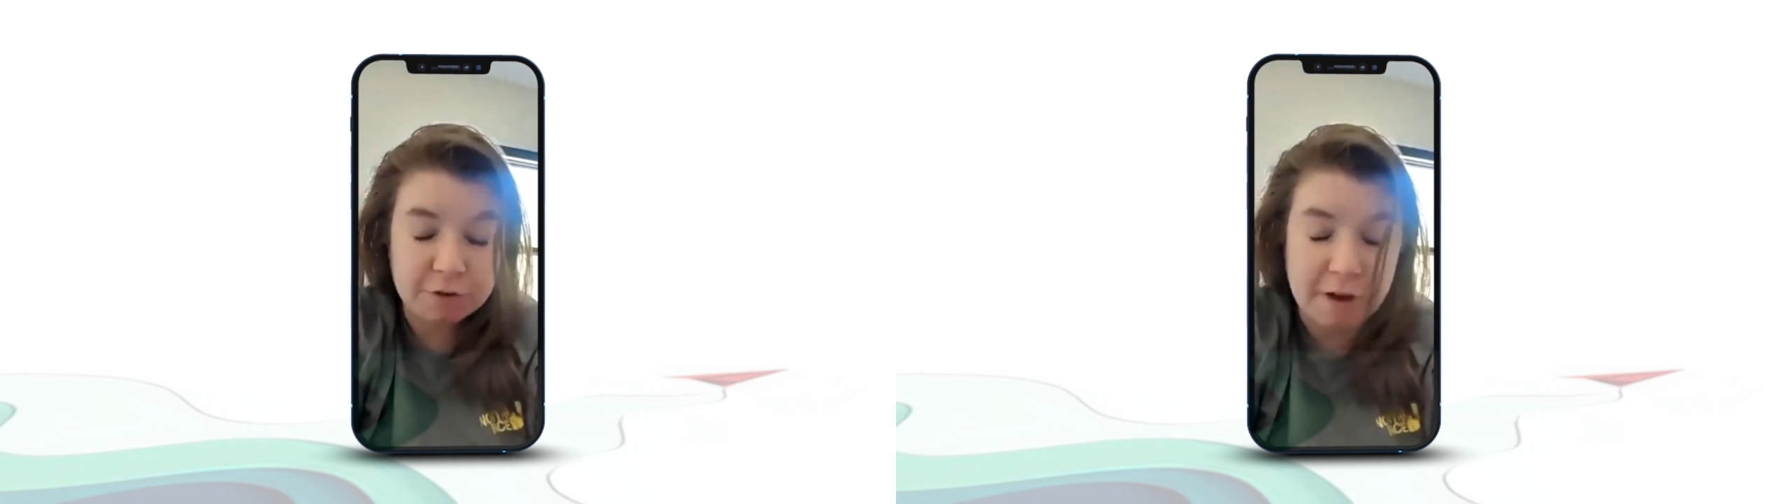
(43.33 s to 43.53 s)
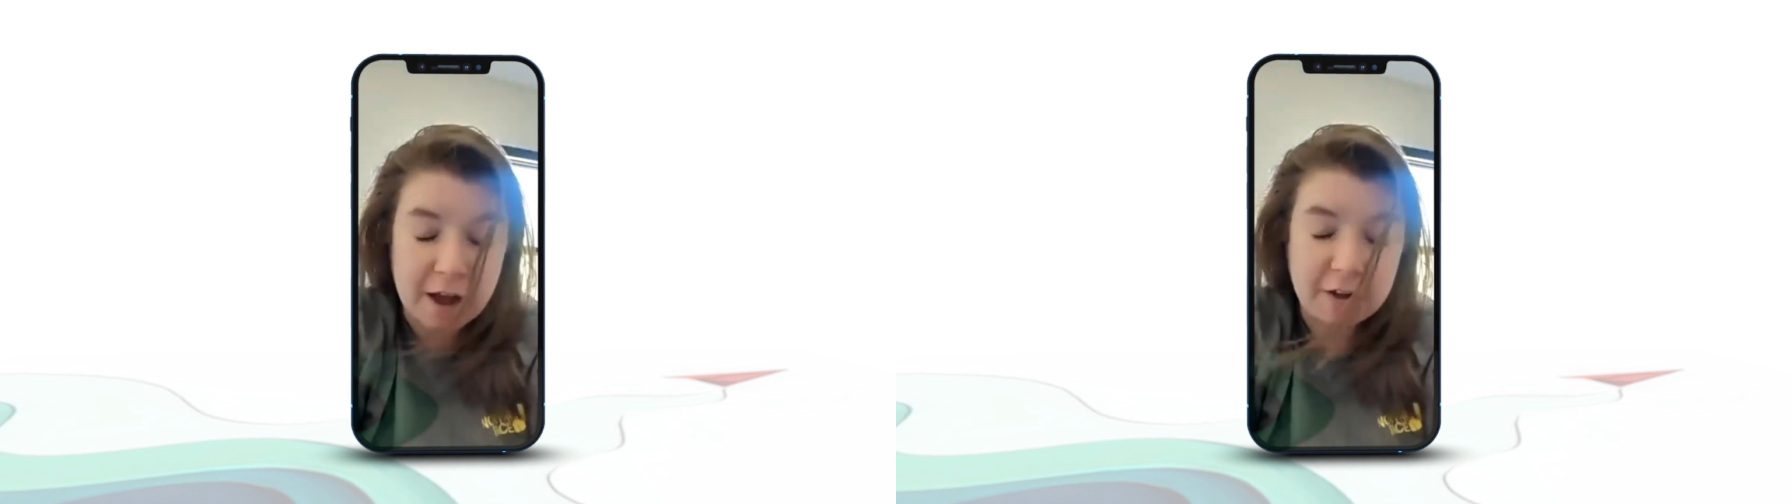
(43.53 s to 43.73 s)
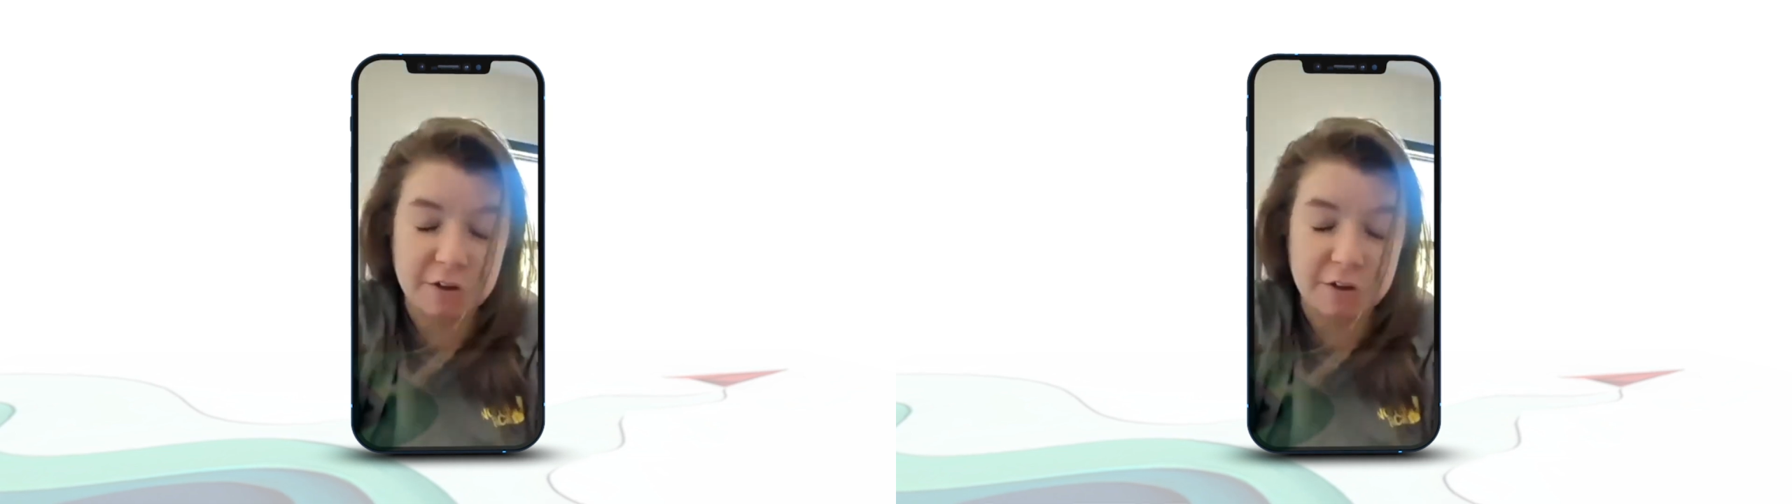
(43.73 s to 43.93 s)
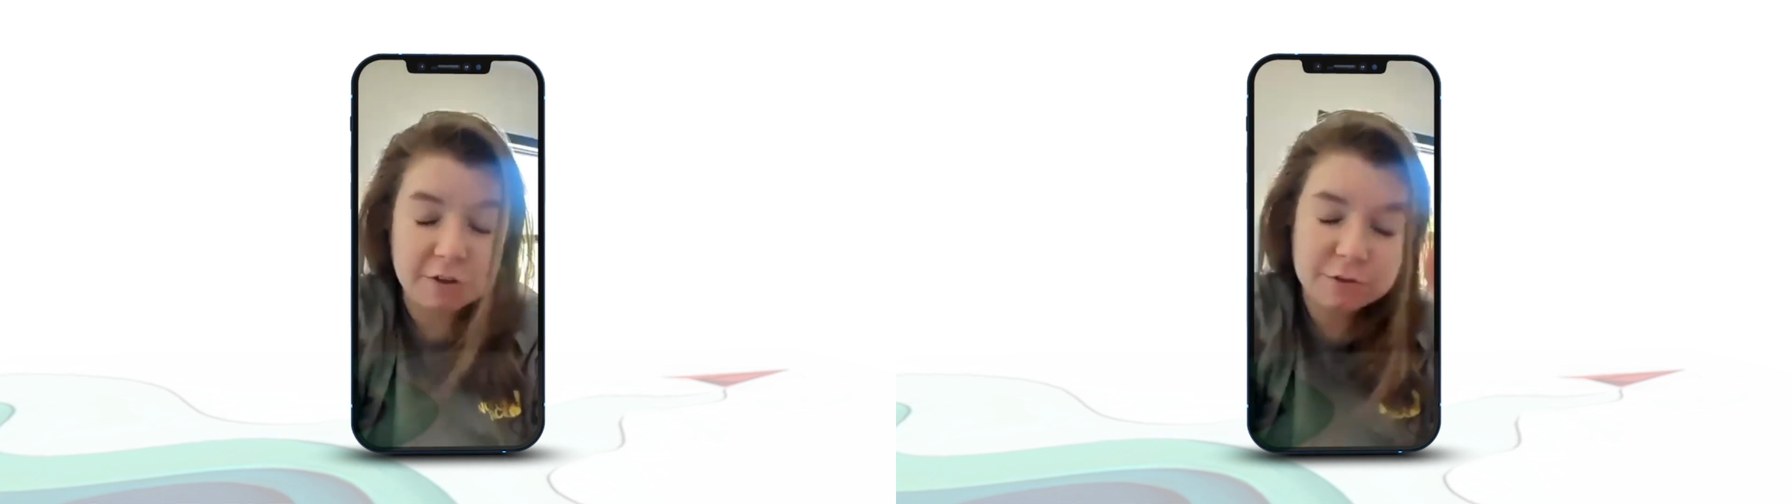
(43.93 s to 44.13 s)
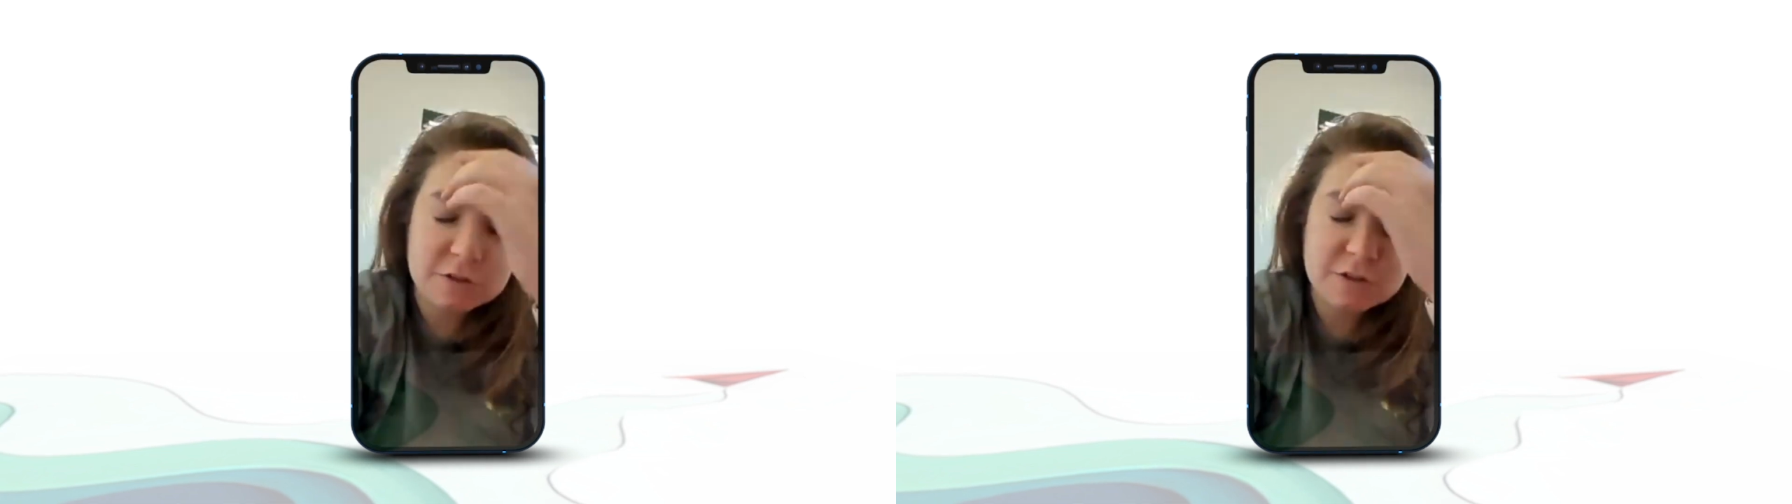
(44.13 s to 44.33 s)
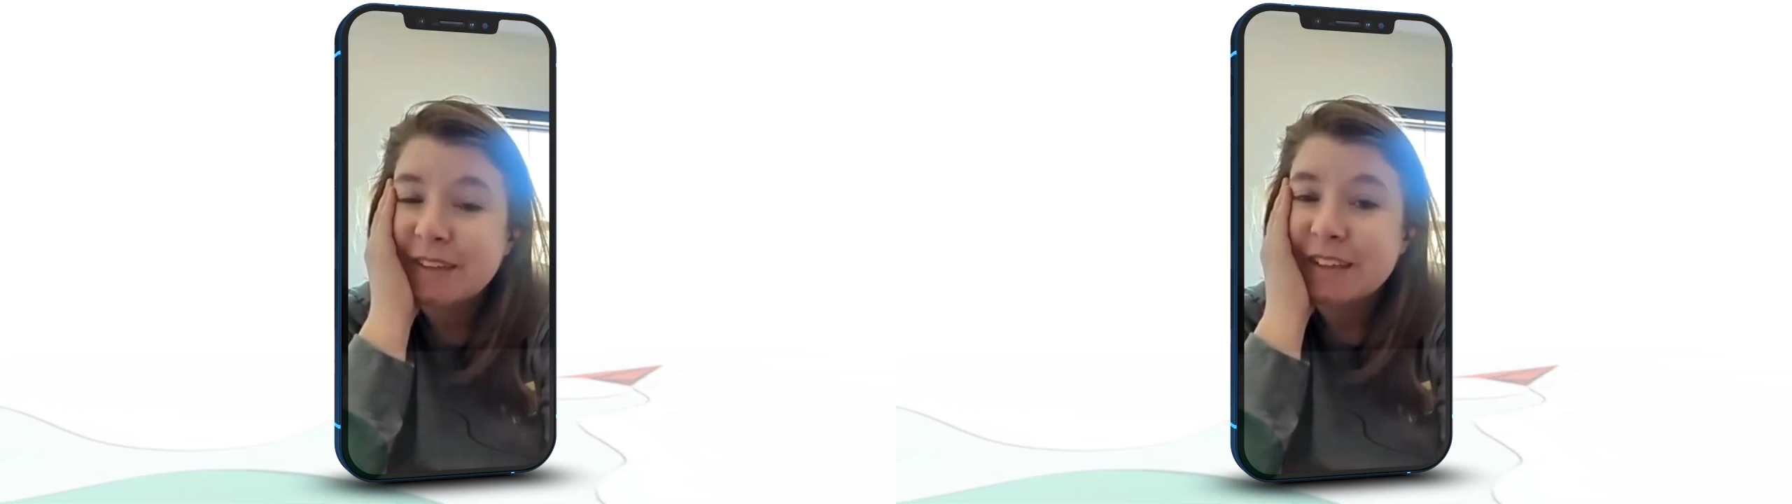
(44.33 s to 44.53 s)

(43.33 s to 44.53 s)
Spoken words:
values.